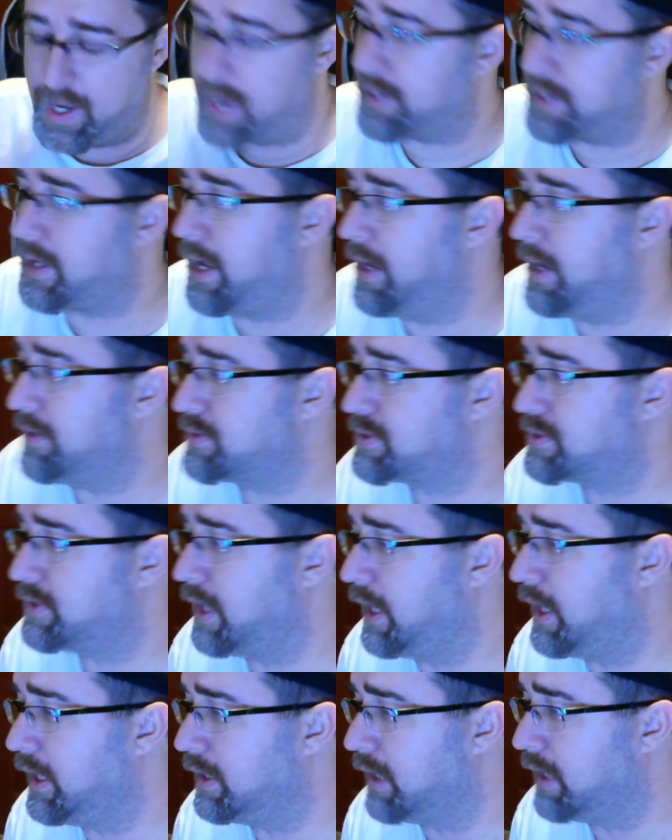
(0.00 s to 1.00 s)
can't
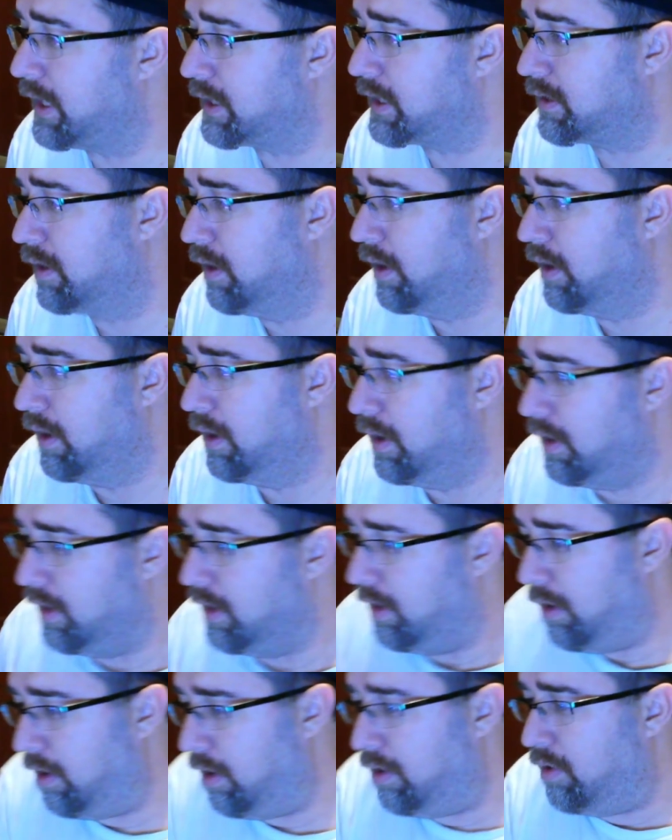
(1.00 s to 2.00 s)
say like,
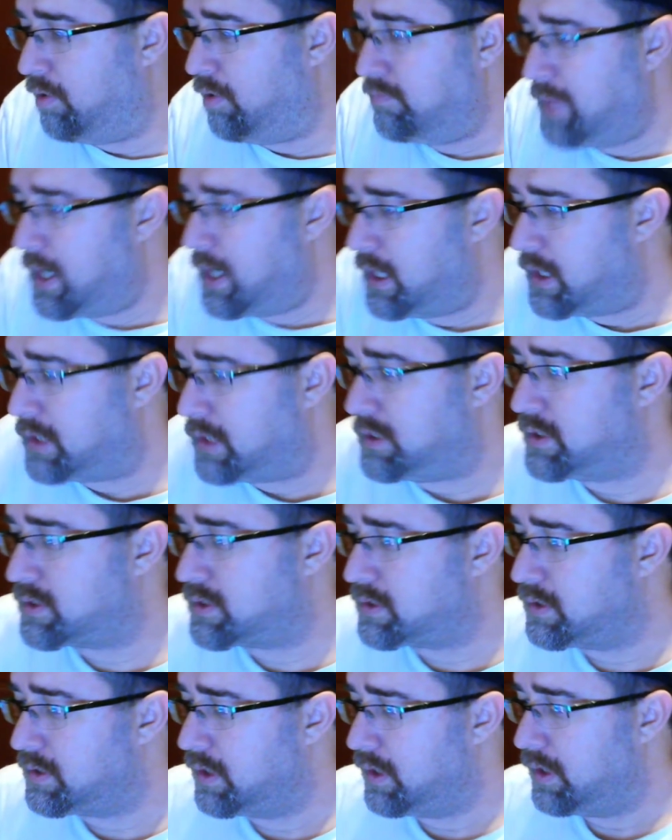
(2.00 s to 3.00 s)
oh man, I
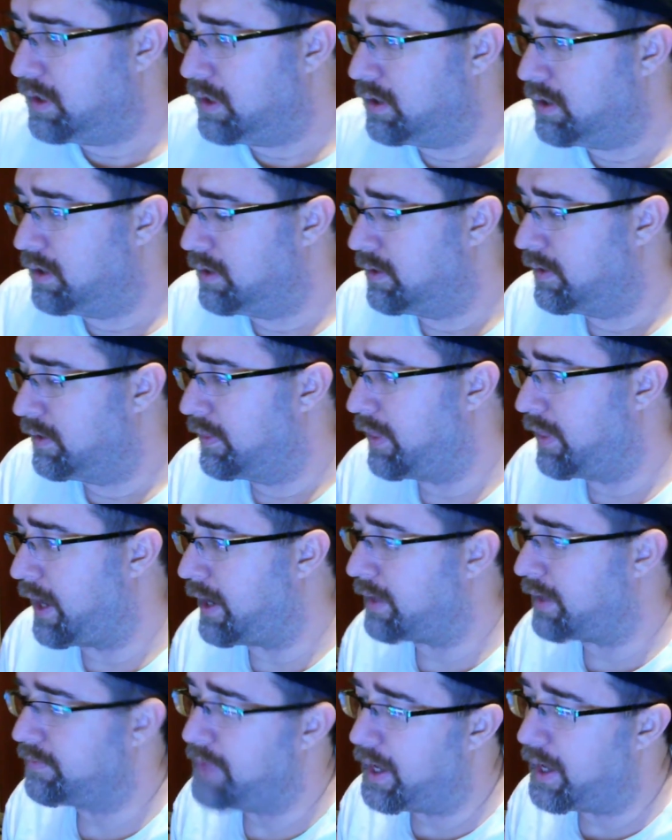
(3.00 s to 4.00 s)
just
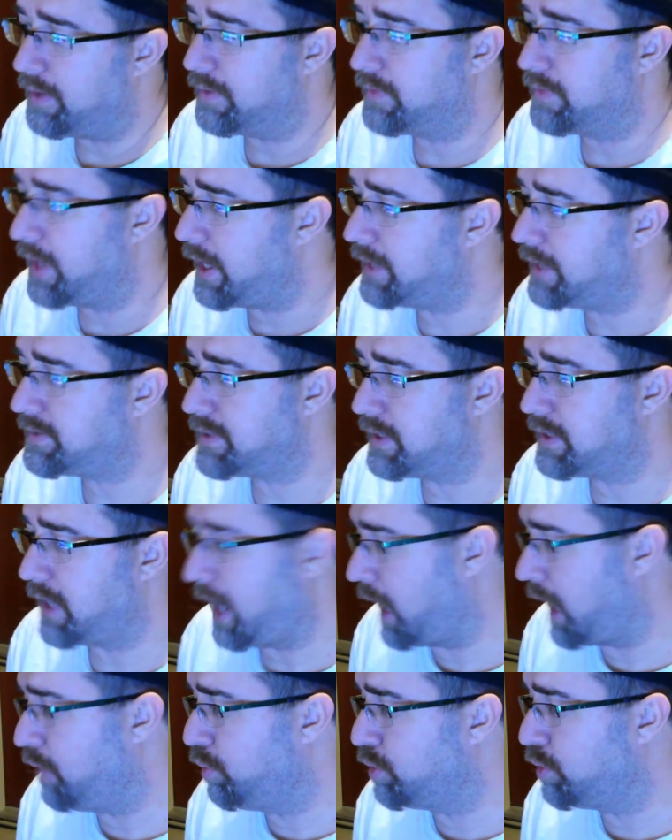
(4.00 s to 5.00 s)
Now the headset
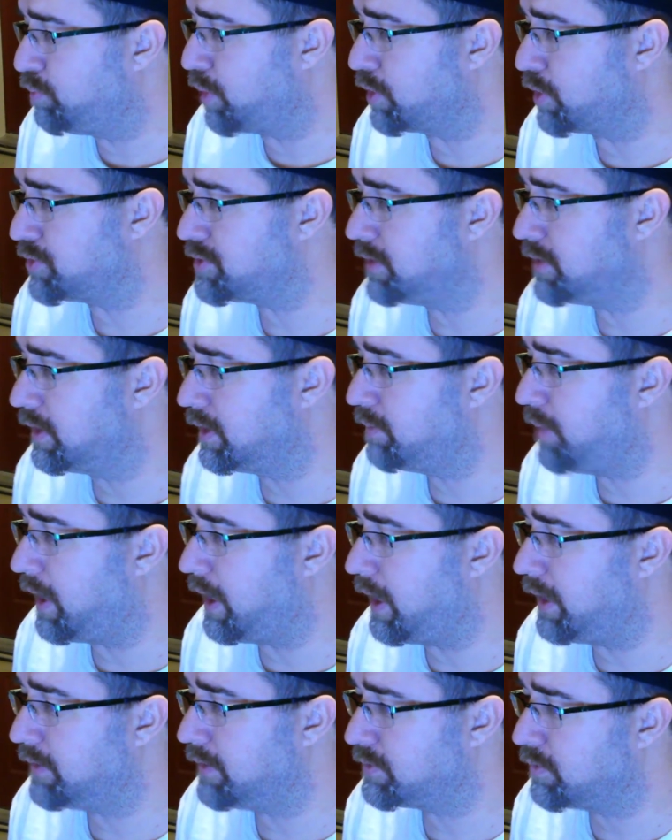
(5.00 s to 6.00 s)
I would personally
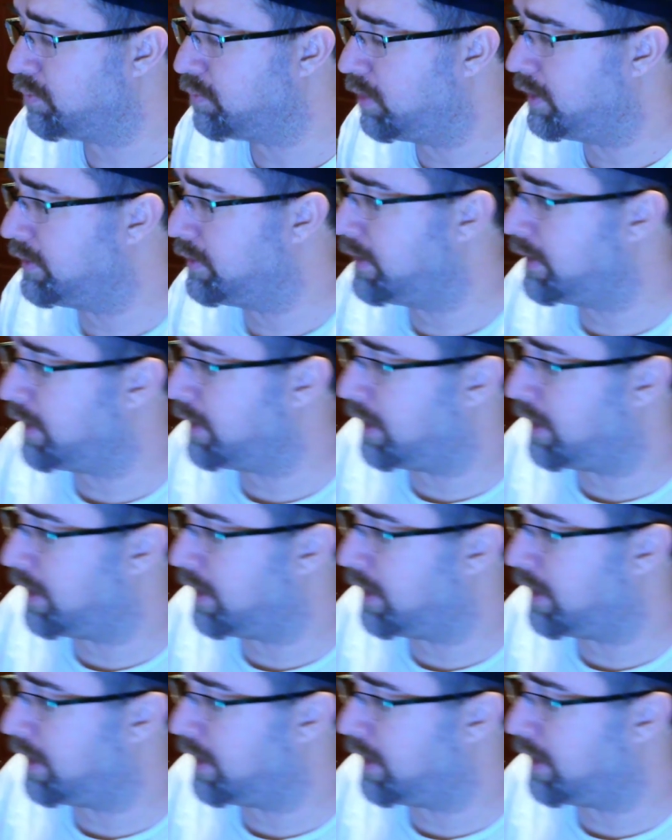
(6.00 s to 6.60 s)
buy is the one that